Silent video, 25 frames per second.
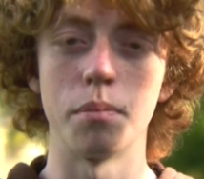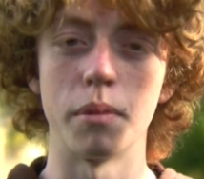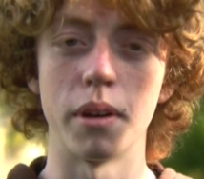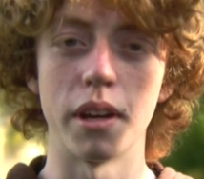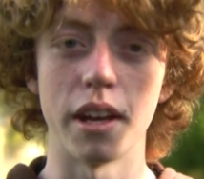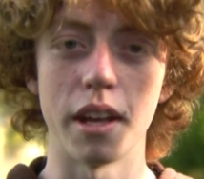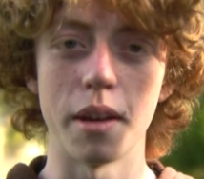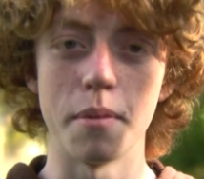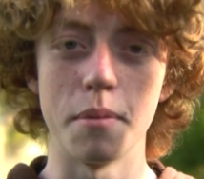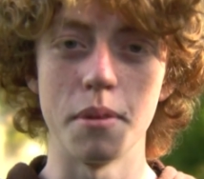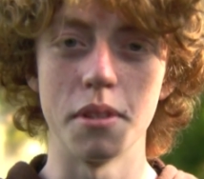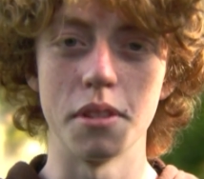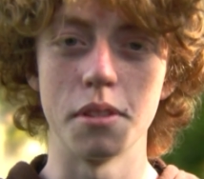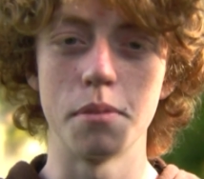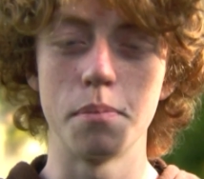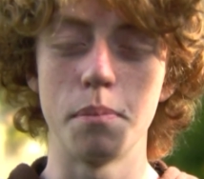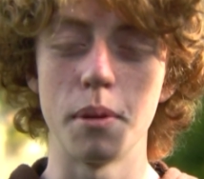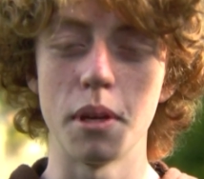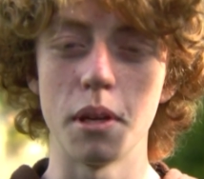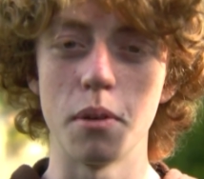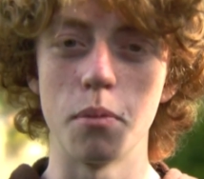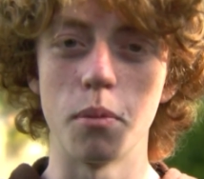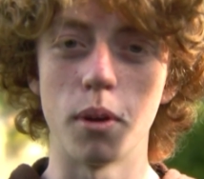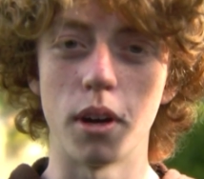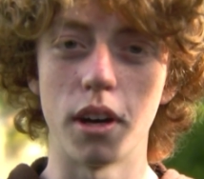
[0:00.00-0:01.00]
My name is
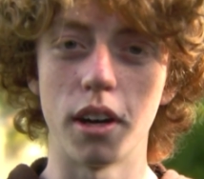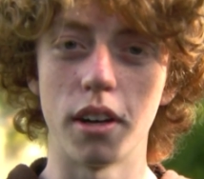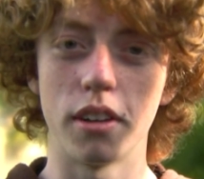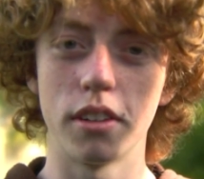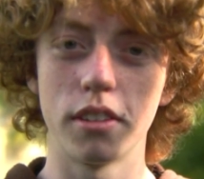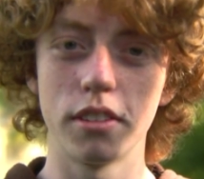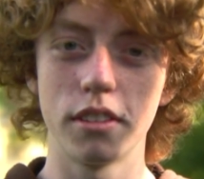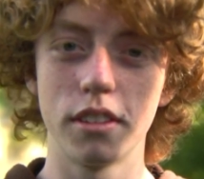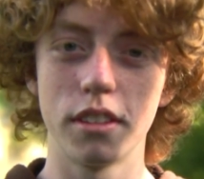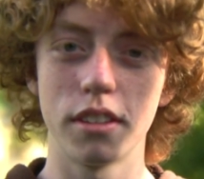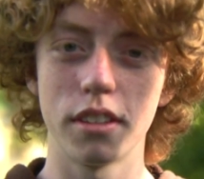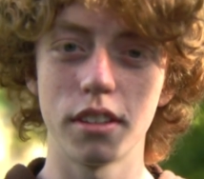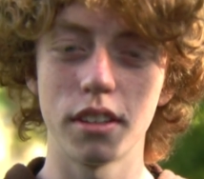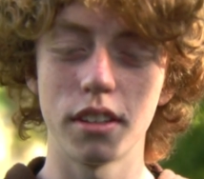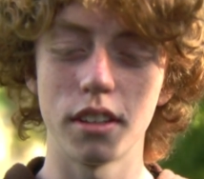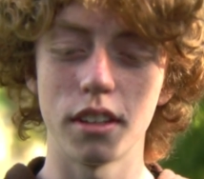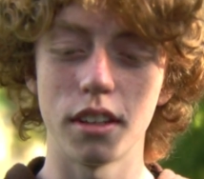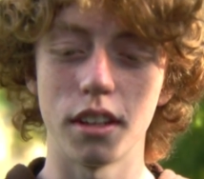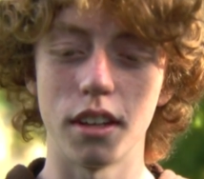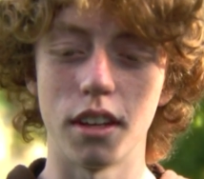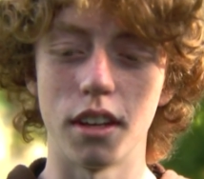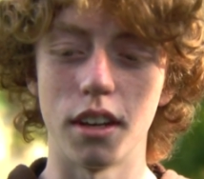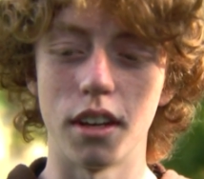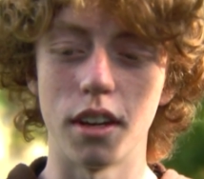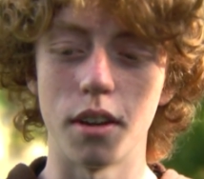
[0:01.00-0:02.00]
Bede Wild.
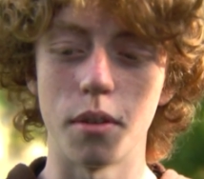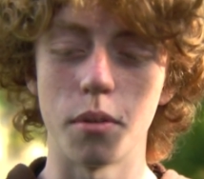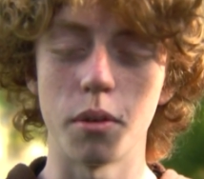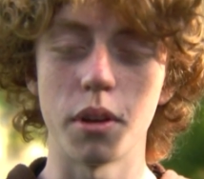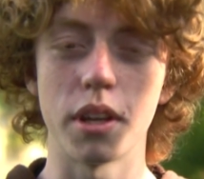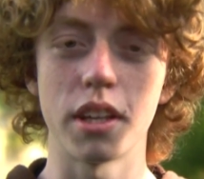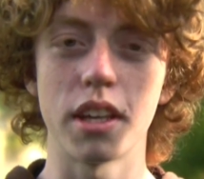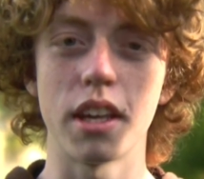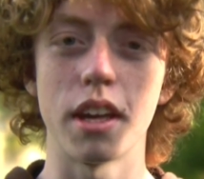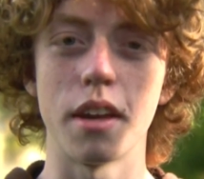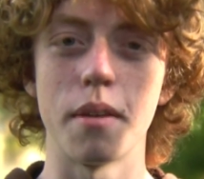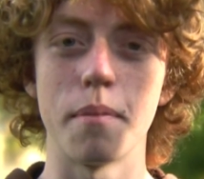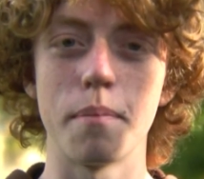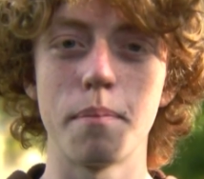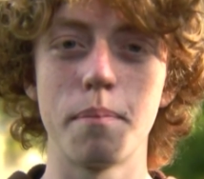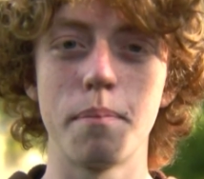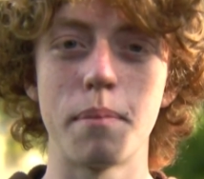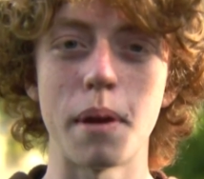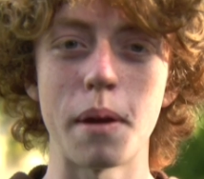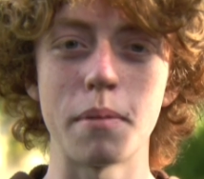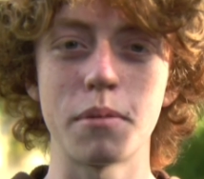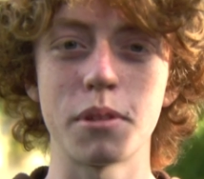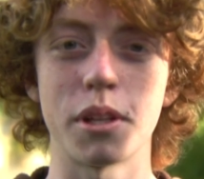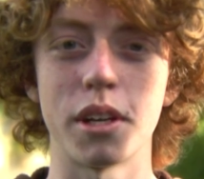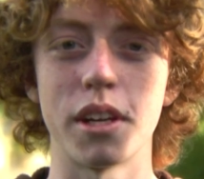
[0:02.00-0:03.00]
I want to get
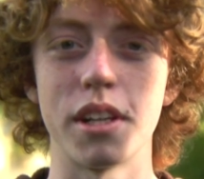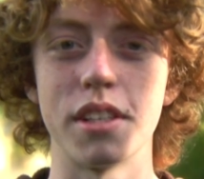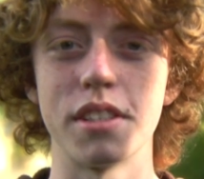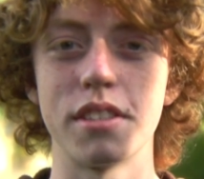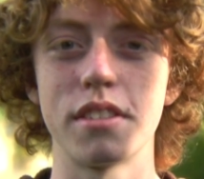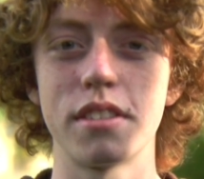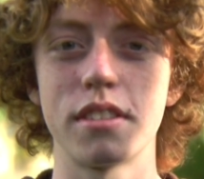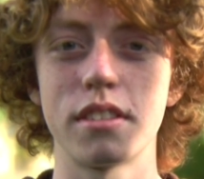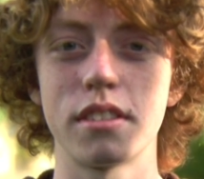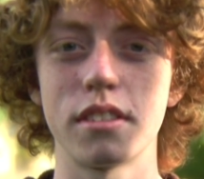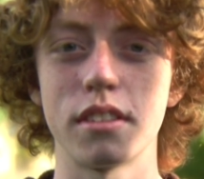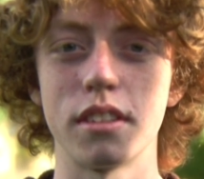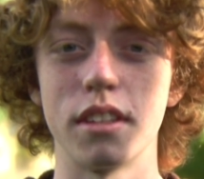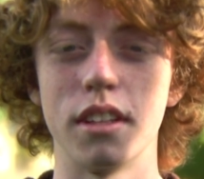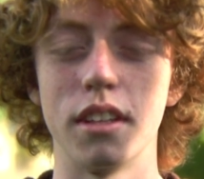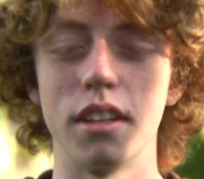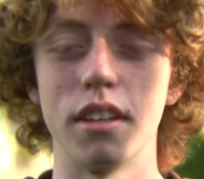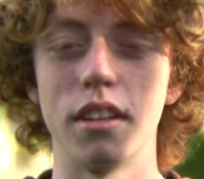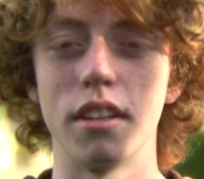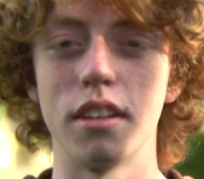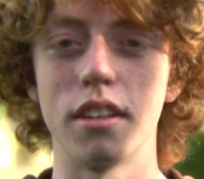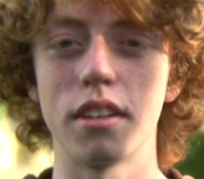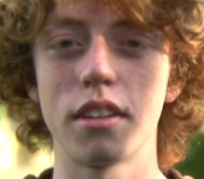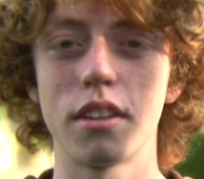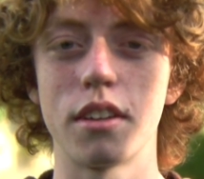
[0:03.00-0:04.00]
baptized
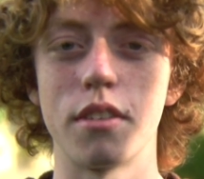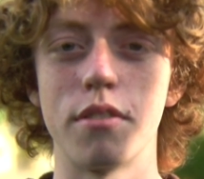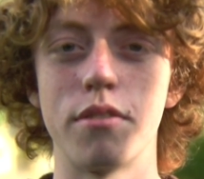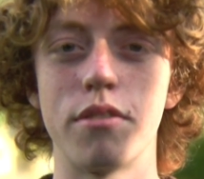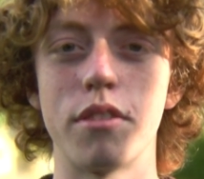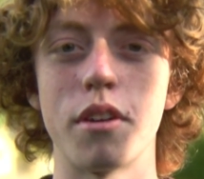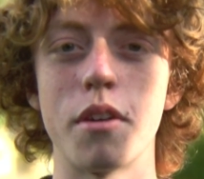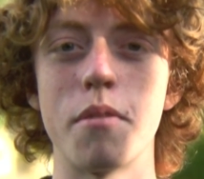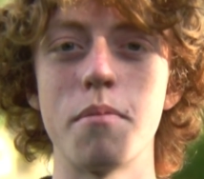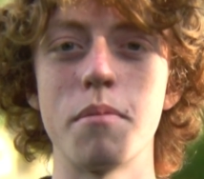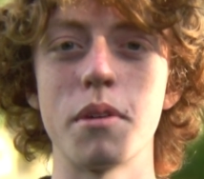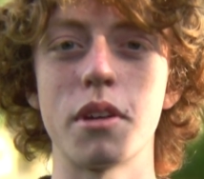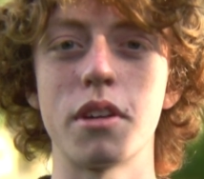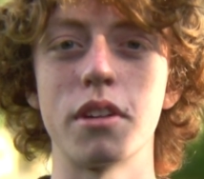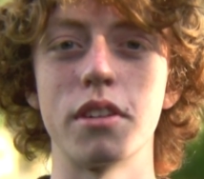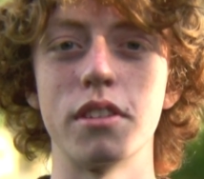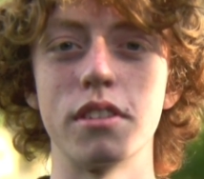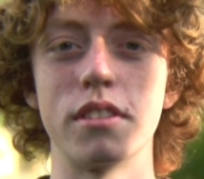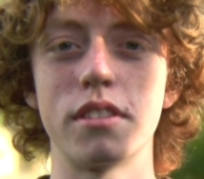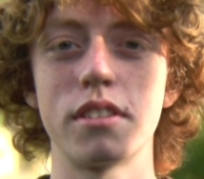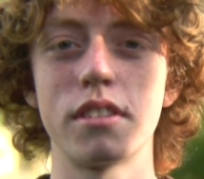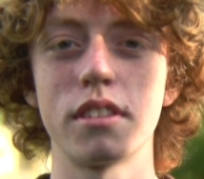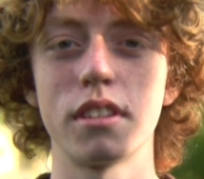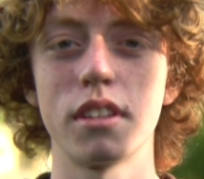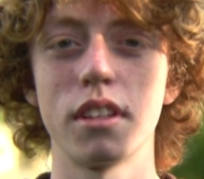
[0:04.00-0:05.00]
and confirmed
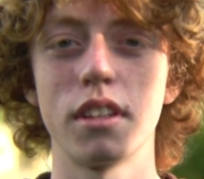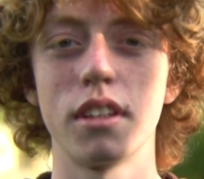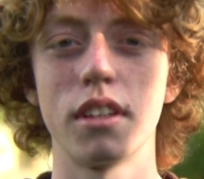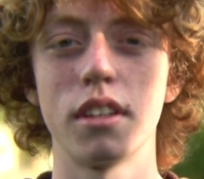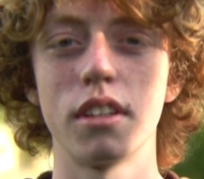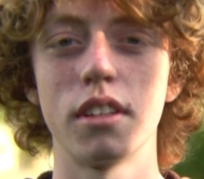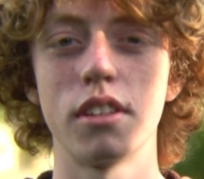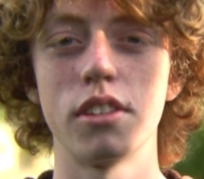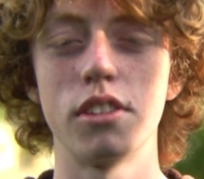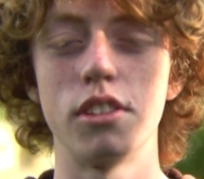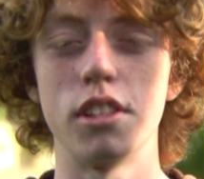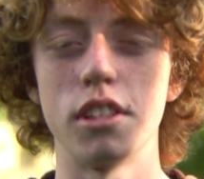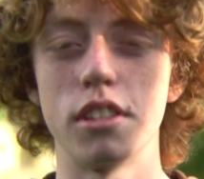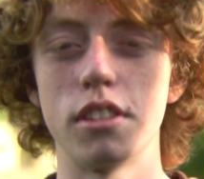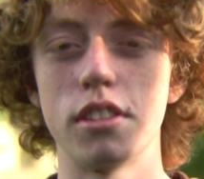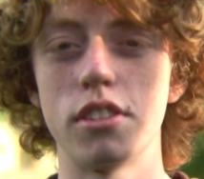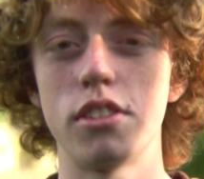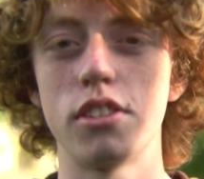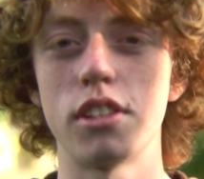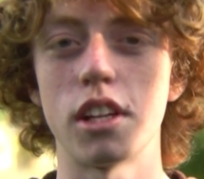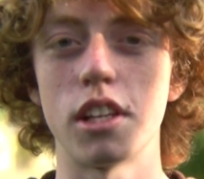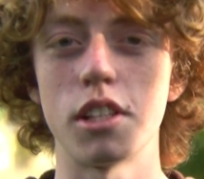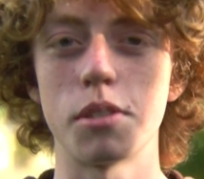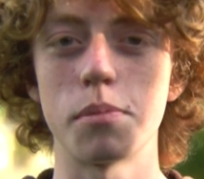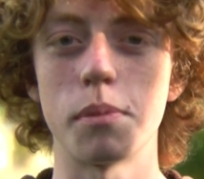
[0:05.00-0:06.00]
because
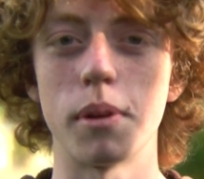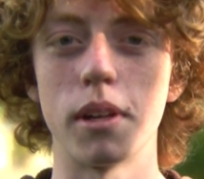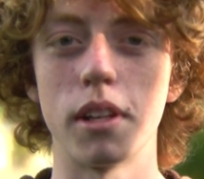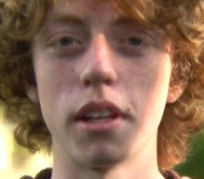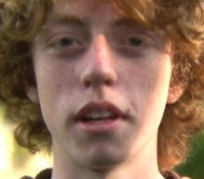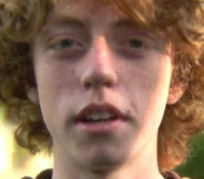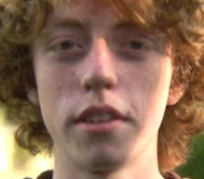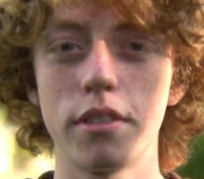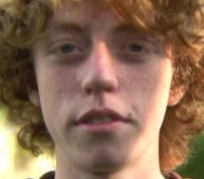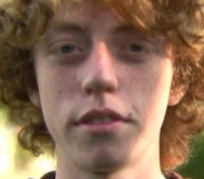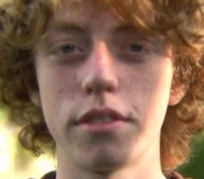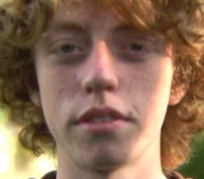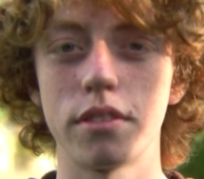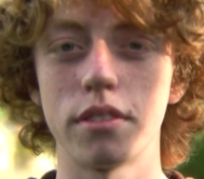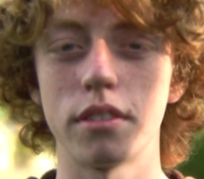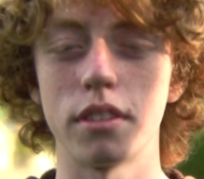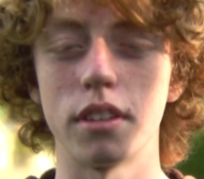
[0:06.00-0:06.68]
Jesus changed my life.